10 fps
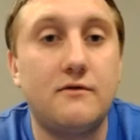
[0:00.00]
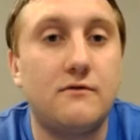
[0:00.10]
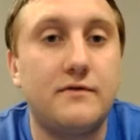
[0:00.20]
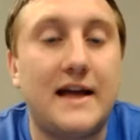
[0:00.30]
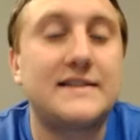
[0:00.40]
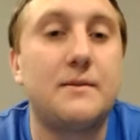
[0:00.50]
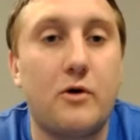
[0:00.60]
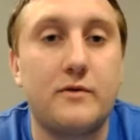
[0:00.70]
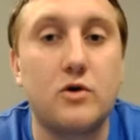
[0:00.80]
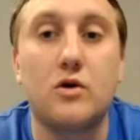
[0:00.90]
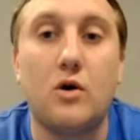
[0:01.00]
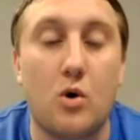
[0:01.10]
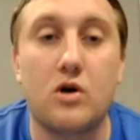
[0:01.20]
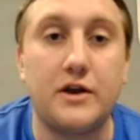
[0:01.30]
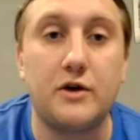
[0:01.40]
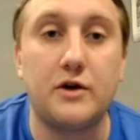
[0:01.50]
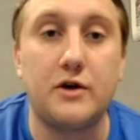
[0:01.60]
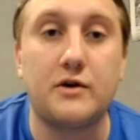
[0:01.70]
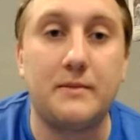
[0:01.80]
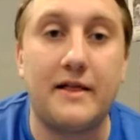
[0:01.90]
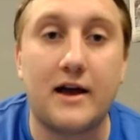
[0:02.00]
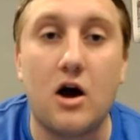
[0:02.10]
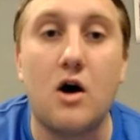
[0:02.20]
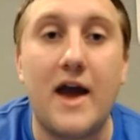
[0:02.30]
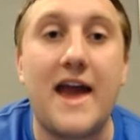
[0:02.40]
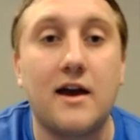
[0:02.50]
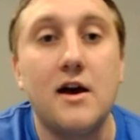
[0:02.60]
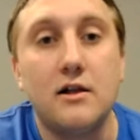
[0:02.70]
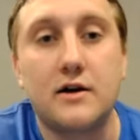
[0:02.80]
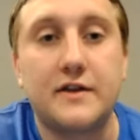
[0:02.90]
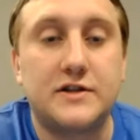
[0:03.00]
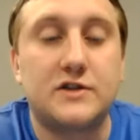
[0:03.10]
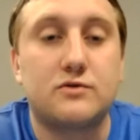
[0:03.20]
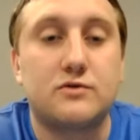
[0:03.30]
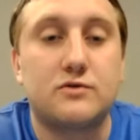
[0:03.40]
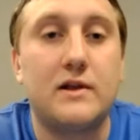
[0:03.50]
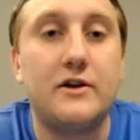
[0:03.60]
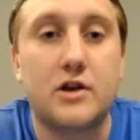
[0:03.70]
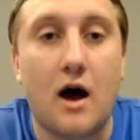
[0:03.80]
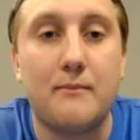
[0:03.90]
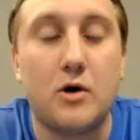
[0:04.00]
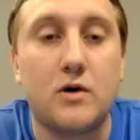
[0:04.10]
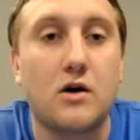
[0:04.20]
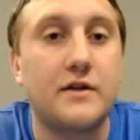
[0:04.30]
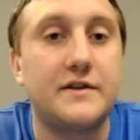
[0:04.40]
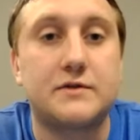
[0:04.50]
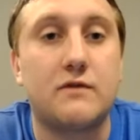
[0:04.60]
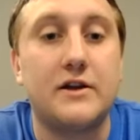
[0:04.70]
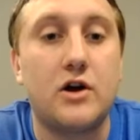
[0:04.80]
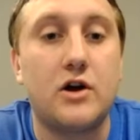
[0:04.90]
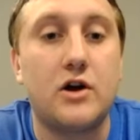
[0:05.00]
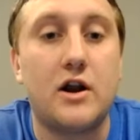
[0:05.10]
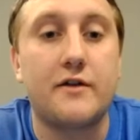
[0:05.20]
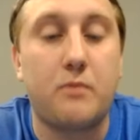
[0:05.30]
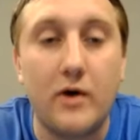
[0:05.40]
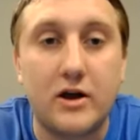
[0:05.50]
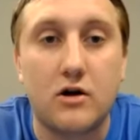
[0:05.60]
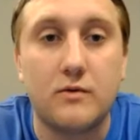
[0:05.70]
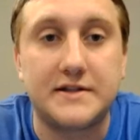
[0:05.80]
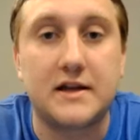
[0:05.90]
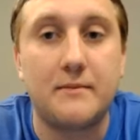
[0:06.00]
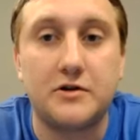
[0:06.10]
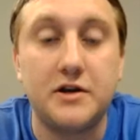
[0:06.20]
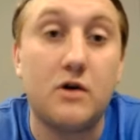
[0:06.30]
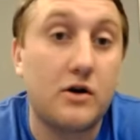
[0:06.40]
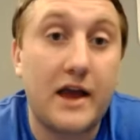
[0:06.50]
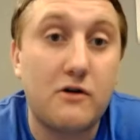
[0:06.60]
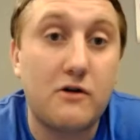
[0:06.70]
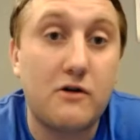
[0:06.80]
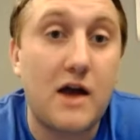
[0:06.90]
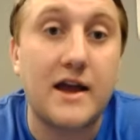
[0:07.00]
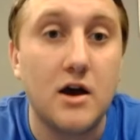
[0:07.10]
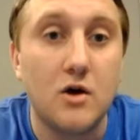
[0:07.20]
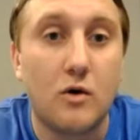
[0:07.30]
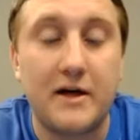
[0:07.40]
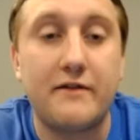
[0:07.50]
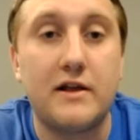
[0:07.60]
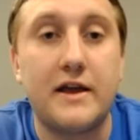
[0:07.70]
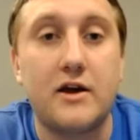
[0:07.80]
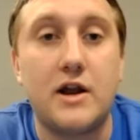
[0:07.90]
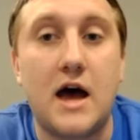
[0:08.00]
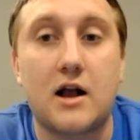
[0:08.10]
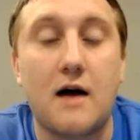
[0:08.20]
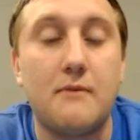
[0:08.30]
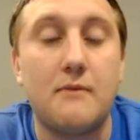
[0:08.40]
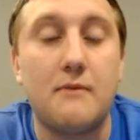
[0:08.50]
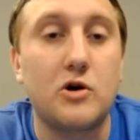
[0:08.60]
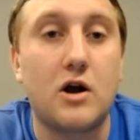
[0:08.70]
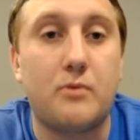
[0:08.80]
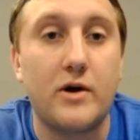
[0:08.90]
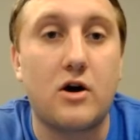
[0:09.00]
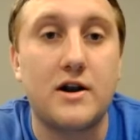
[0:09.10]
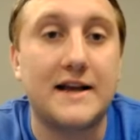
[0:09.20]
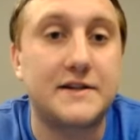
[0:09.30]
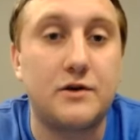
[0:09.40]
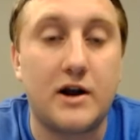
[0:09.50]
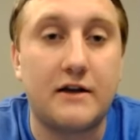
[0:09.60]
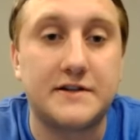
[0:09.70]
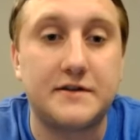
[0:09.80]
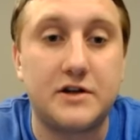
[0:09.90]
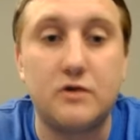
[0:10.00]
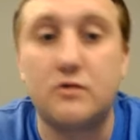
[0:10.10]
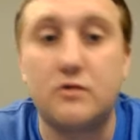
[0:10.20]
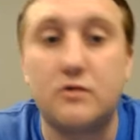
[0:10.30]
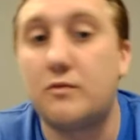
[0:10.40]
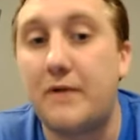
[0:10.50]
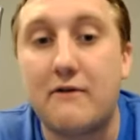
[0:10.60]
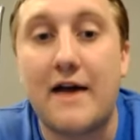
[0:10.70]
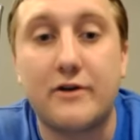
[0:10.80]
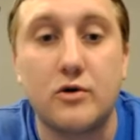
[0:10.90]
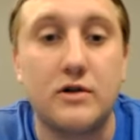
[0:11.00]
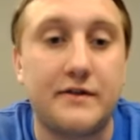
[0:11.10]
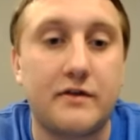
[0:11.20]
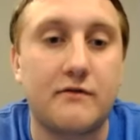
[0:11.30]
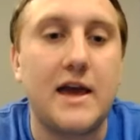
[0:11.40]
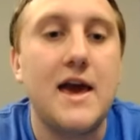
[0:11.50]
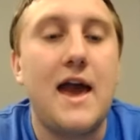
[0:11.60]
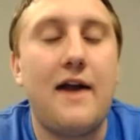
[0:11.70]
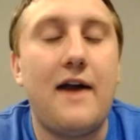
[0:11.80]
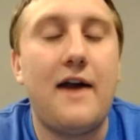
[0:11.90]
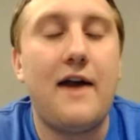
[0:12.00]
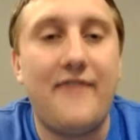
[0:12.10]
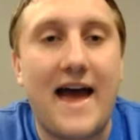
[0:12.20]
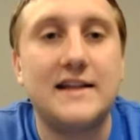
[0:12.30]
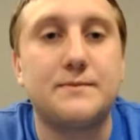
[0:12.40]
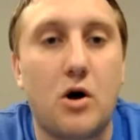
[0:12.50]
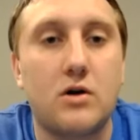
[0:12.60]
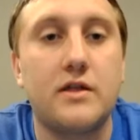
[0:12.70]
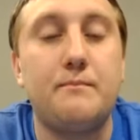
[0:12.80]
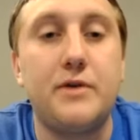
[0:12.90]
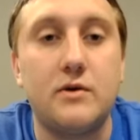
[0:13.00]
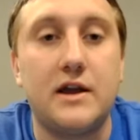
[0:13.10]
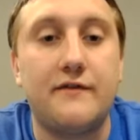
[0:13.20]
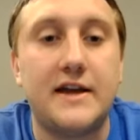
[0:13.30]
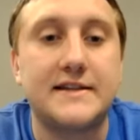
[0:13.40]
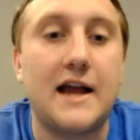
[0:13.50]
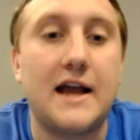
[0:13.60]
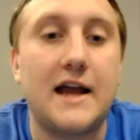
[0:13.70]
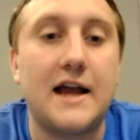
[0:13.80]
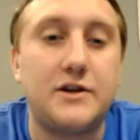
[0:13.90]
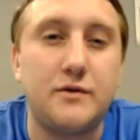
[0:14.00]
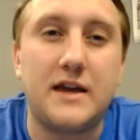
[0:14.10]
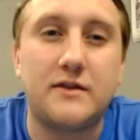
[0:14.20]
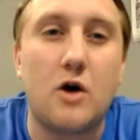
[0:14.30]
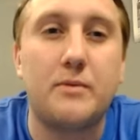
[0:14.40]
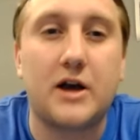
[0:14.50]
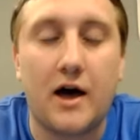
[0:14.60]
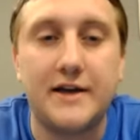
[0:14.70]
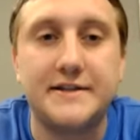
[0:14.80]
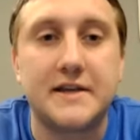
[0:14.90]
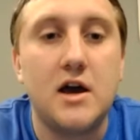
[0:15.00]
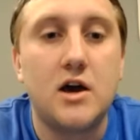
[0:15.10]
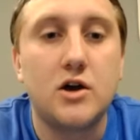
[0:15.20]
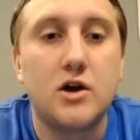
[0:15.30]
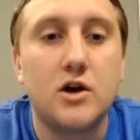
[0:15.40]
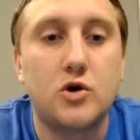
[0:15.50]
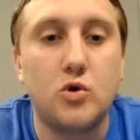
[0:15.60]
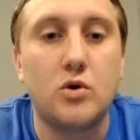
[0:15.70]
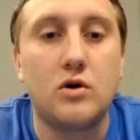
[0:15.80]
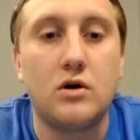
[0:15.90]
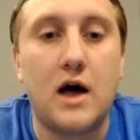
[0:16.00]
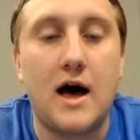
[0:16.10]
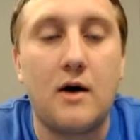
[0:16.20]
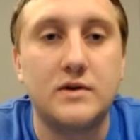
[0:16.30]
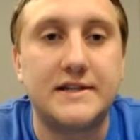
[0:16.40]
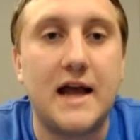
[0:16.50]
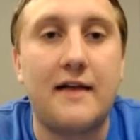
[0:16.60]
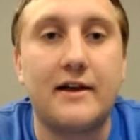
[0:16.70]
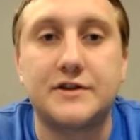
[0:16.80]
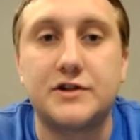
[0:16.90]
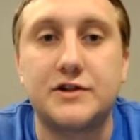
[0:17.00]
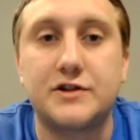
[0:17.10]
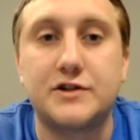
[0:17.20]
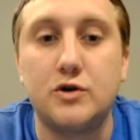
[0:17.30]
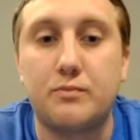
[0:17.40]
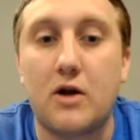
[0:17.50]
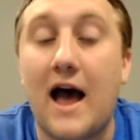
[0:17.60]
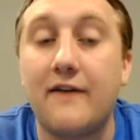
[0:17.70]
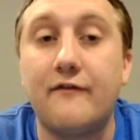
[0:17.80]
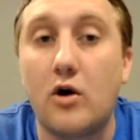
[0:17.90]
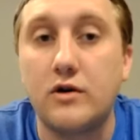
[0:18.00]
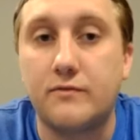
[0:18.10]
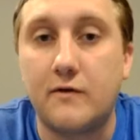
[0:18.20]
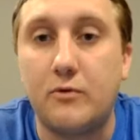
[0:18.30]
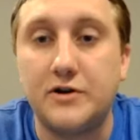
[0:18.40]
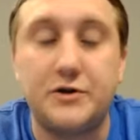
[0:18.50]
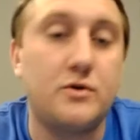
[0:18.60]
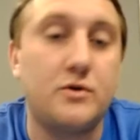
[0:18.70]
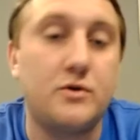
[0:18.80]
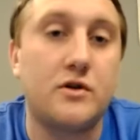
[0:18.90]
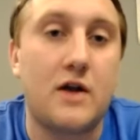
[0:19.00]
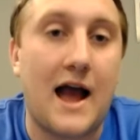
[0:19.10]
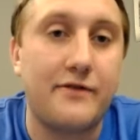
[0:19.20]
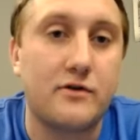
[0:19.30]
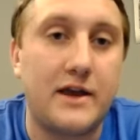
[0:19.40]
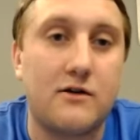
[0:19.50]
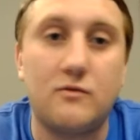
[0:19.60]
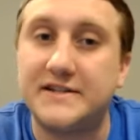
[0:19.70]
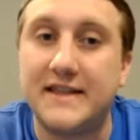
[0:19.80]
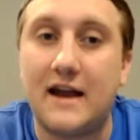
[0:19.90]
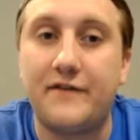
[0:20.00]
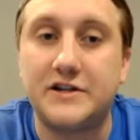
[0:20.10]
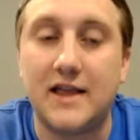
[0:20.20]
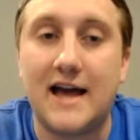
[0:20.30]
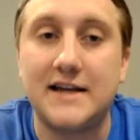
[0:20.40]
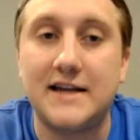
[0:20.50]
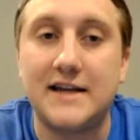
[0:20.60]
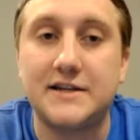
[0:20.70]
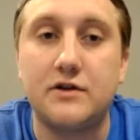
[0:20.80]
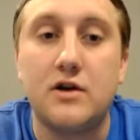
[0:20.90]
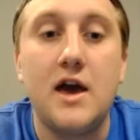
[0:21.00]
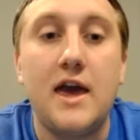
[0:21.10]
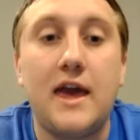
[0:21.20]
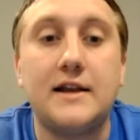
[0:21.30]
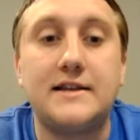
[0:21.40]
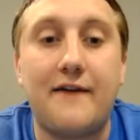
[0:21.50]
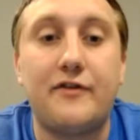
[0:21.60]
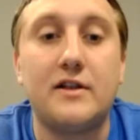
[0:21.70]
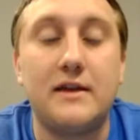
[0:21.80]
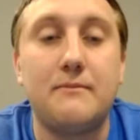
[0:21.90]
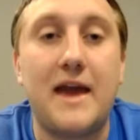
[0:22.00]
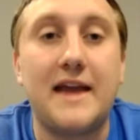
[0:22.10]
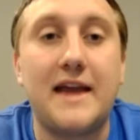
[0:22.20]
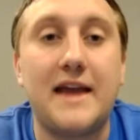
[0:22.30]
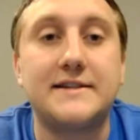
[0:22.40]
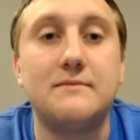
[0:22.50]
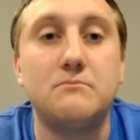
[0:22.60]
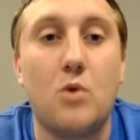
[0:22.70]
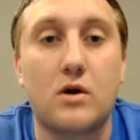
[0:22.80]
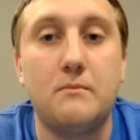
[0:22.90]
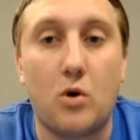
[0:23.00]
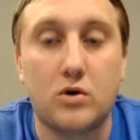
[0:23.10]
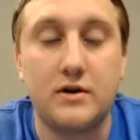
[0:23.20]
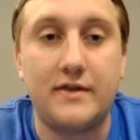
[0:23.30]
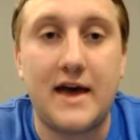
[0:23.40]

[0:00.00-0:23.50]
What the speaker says: that's the point with Kugel. Or you can be like, oh, hey, look, there's this really good combo guard or this really good other point guard who wants to come here too. Okay, great. We'll play the really good combo guard, point guard next to Dajuan Harris at the two, and we'll play Riley Kugel at the three. And that is part of the beauty of this. I do think, though, because Kugel was not like a super high volume three-point shooter there either year and wasn't that efficient last year, it definitely makes it more important